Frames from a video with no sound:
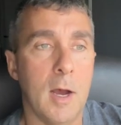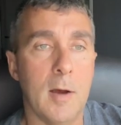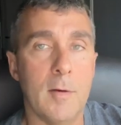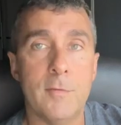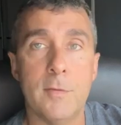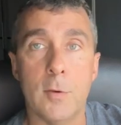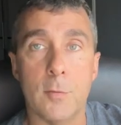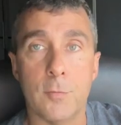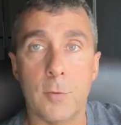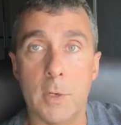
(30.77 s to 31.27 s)

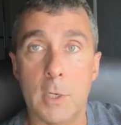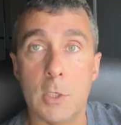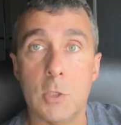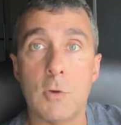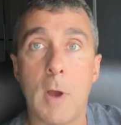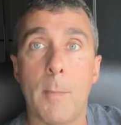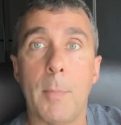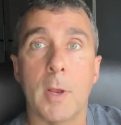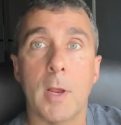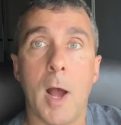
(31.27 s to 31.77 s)
feel free to
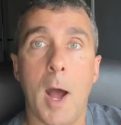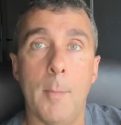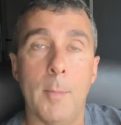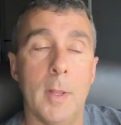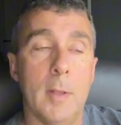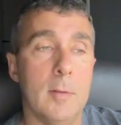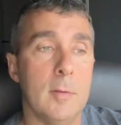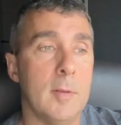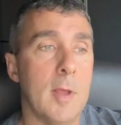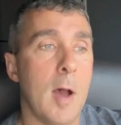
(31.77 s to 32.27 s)
drop a
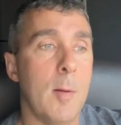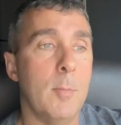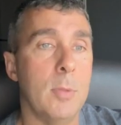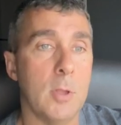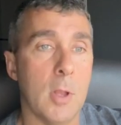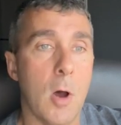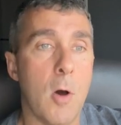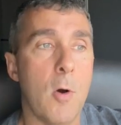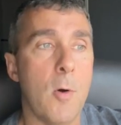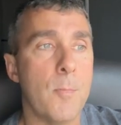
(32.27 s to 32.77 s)
comment down
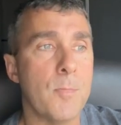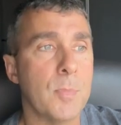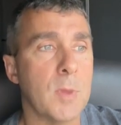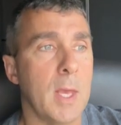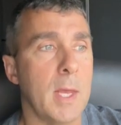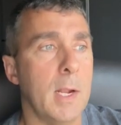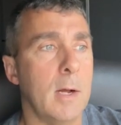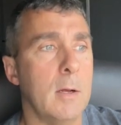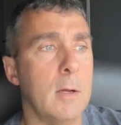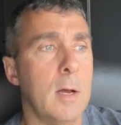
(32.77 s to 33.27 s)
below
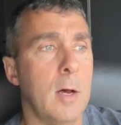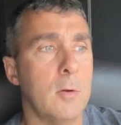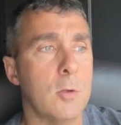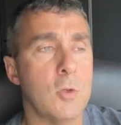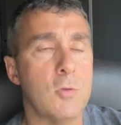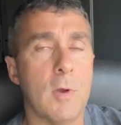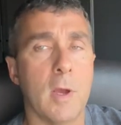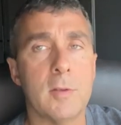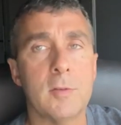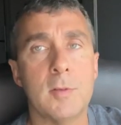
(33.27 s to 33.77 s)
and I'll
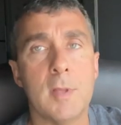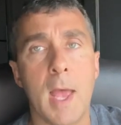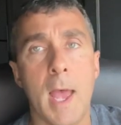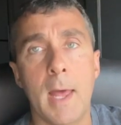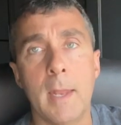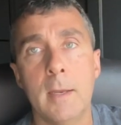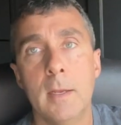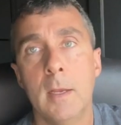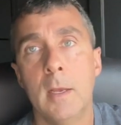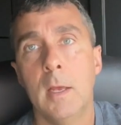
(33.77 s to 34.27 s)
address that.